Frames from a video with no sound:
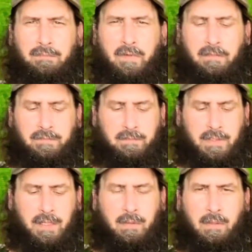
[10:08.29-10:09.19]

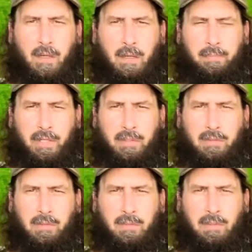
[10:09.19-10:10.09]
550
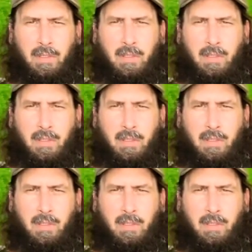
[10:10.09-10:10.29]
paracord.